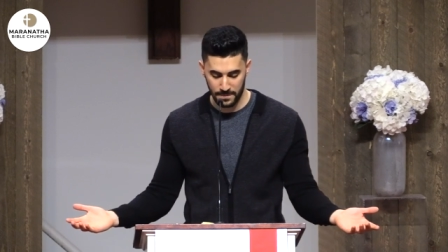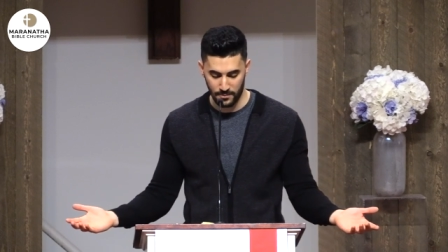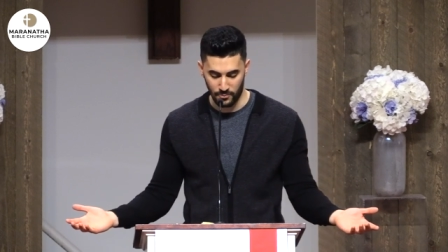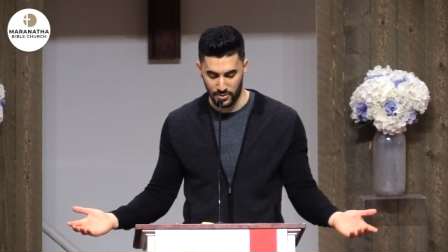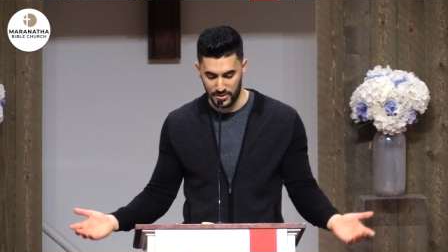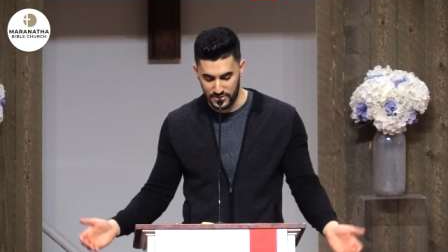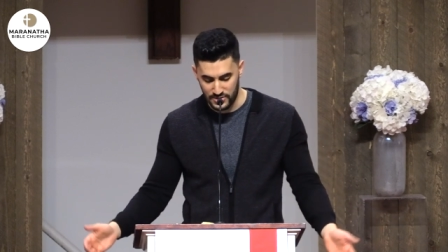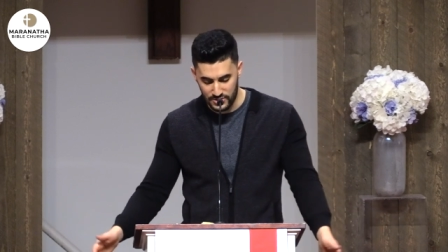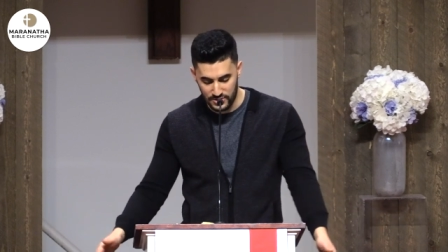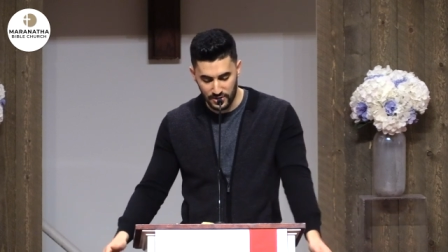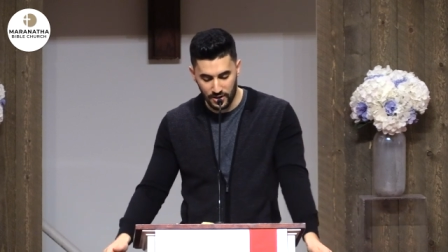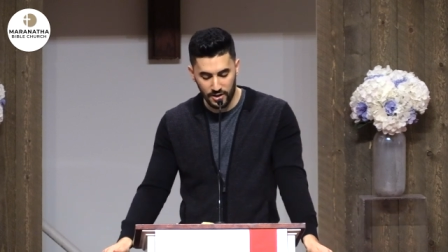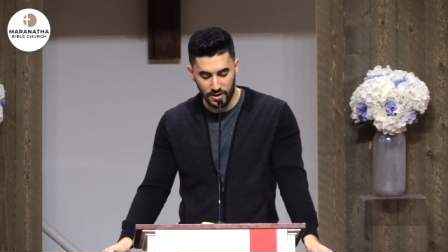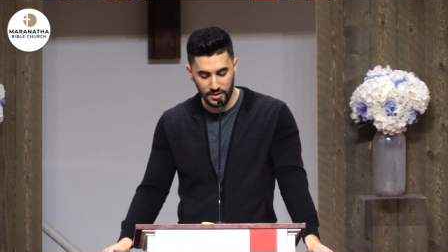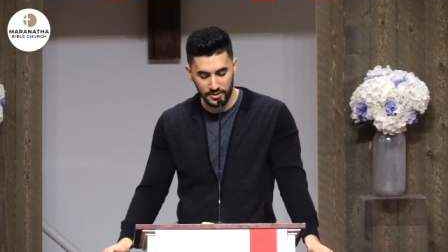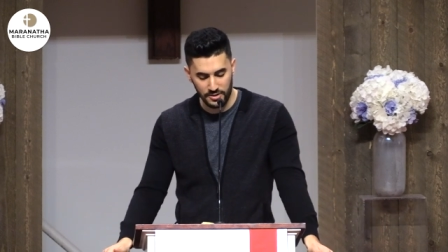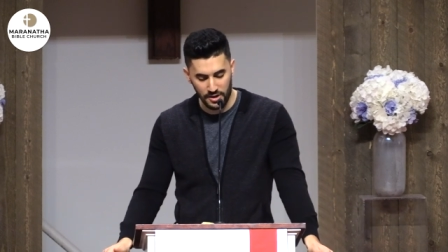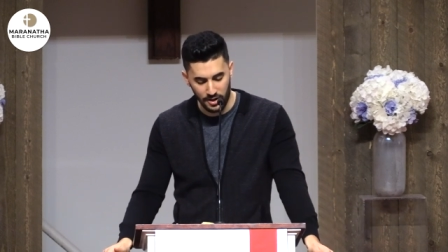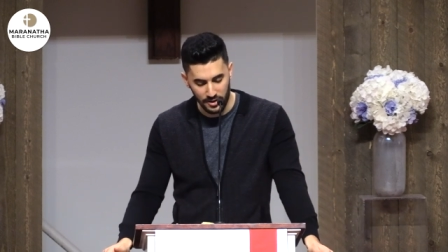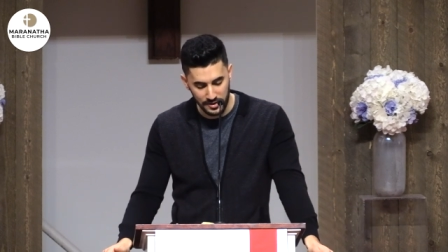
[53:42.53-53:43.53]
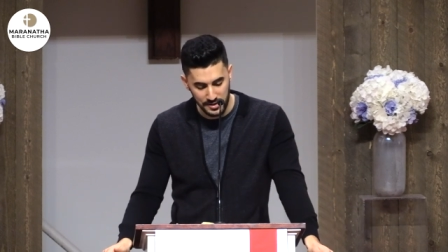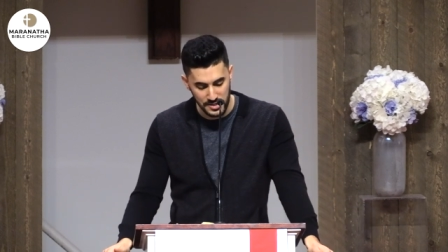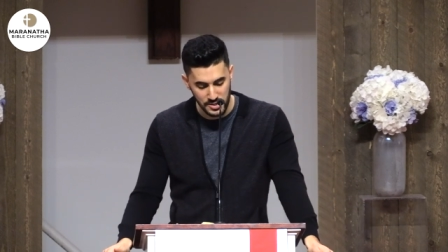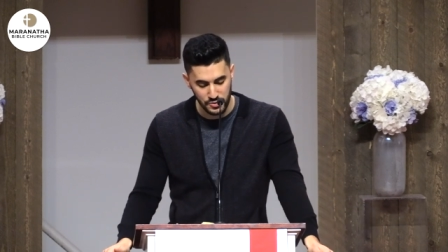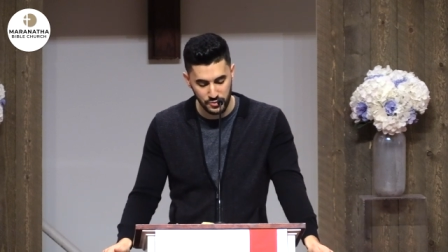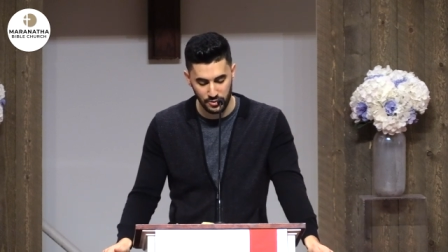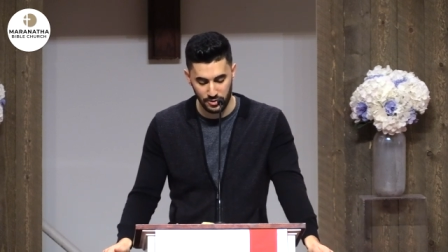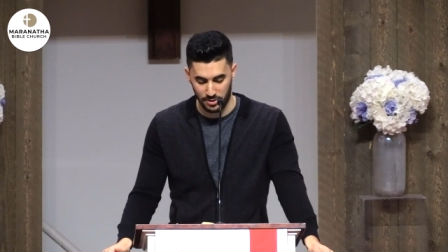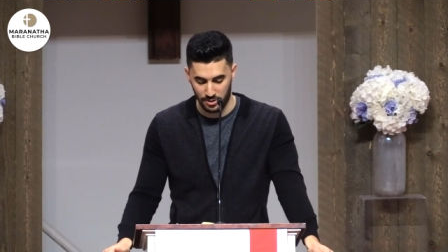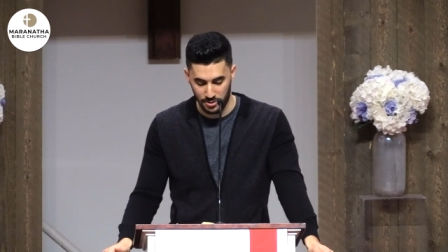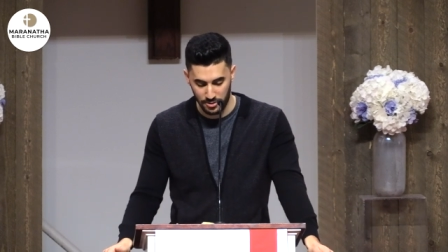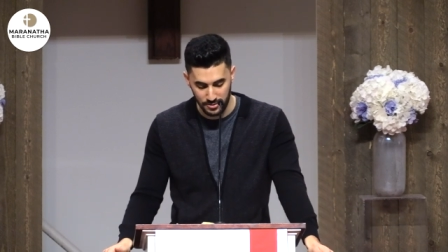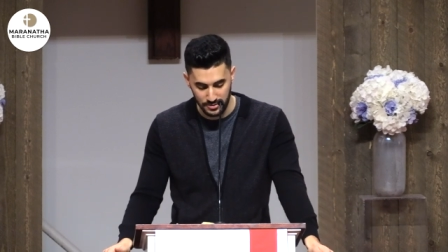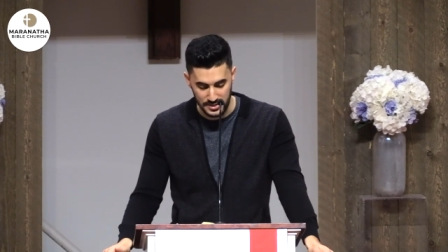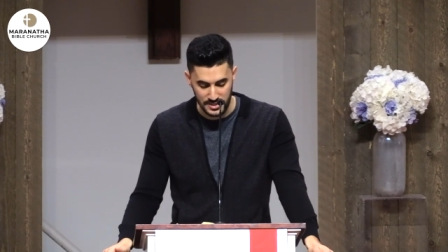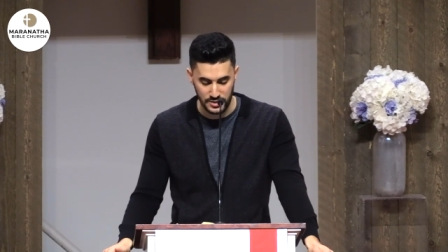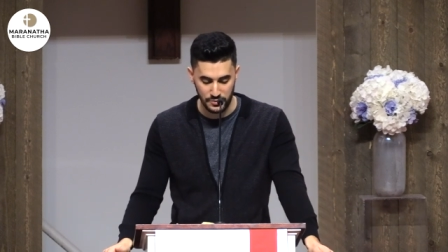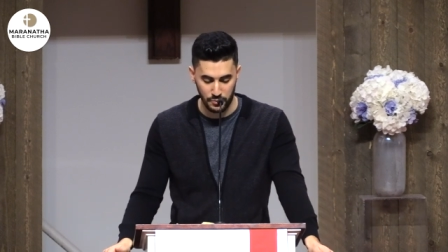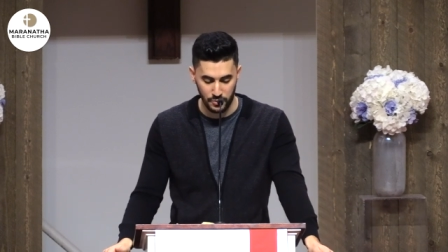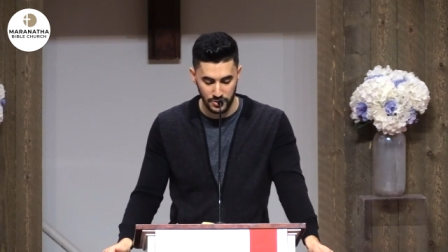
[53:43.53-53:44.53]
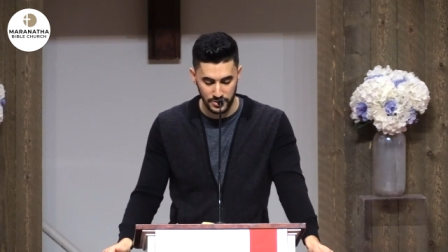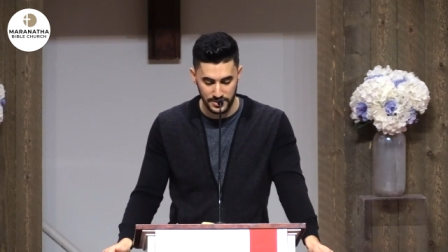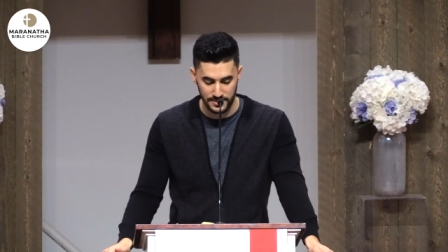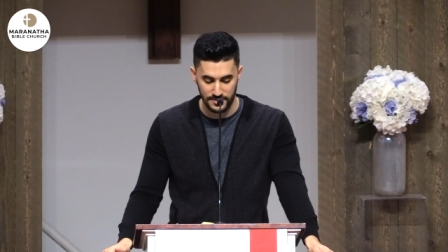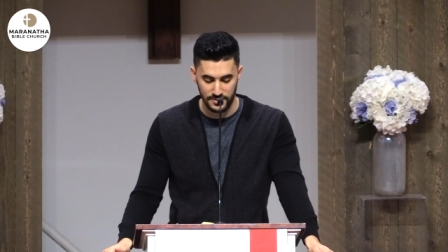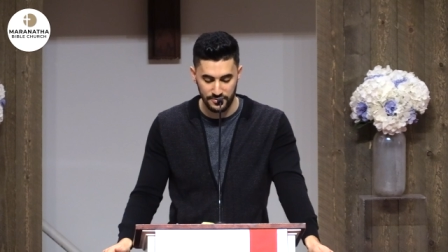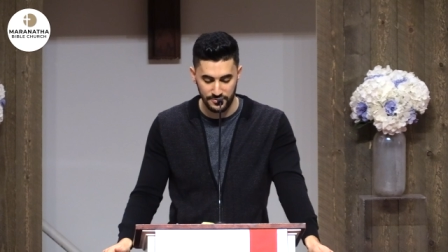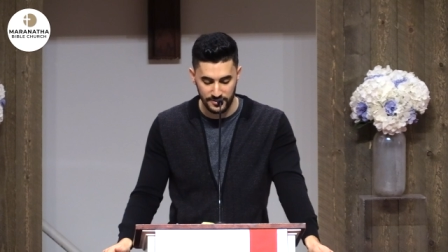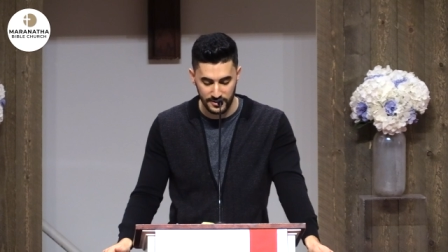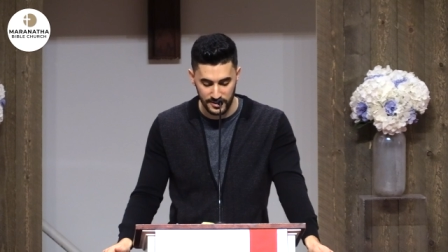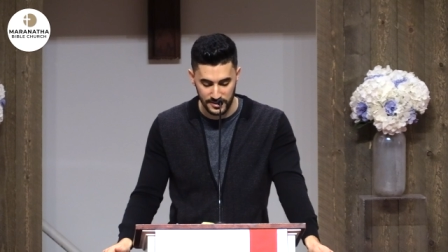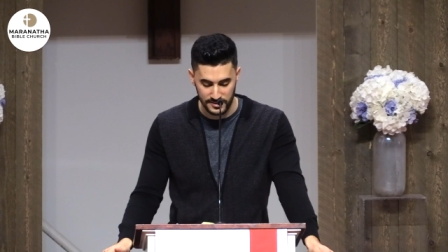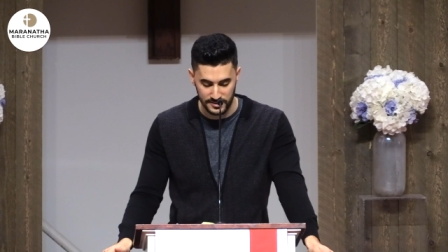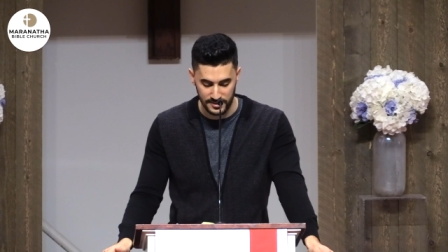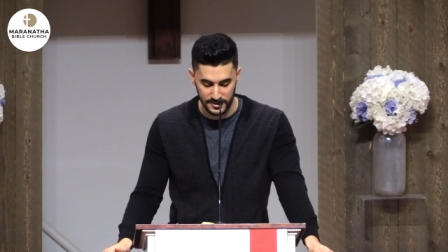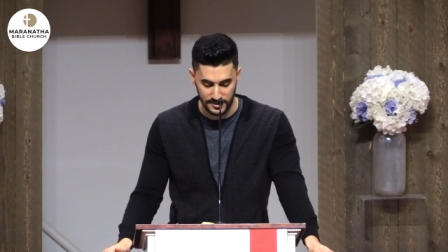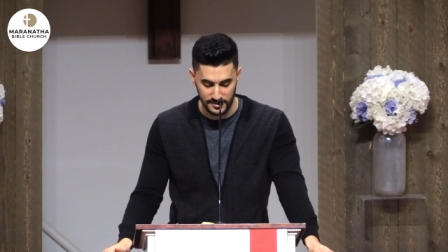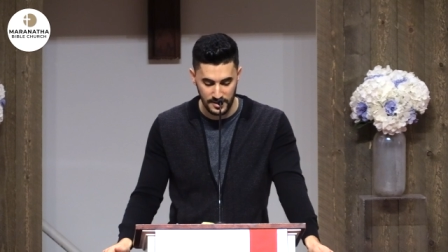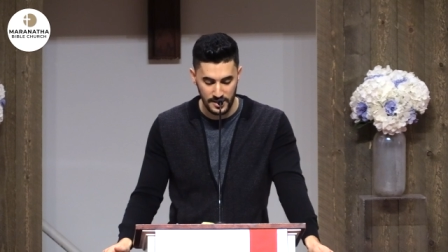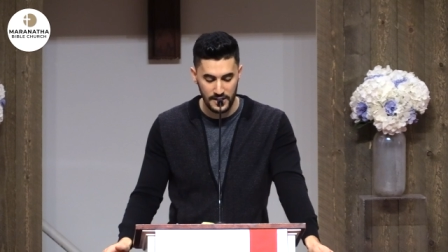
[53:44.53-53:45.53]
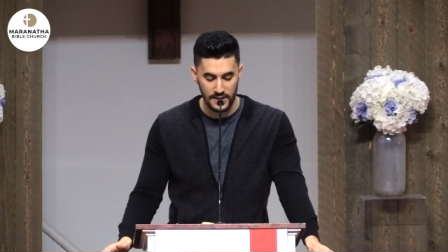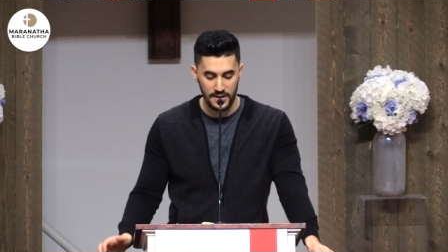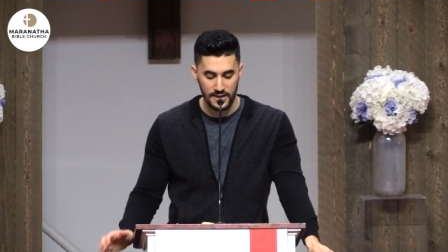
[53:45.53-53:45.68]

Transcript: When Saul and all Israel heard these words of the Philistine,